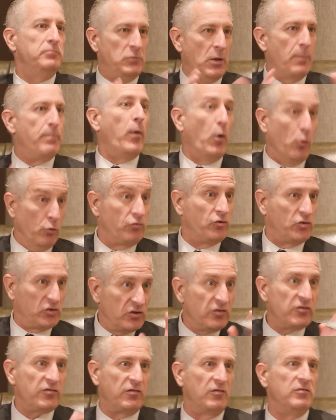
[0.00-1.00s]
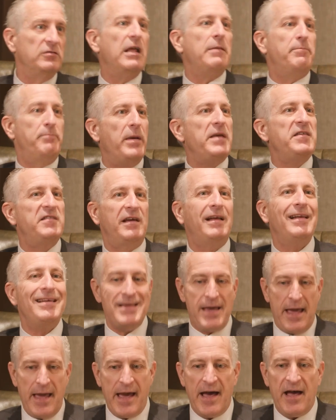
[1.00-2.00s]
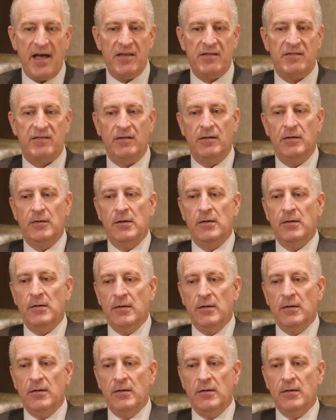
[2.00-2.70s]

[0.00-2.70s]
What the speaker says: the pollsters, that basically has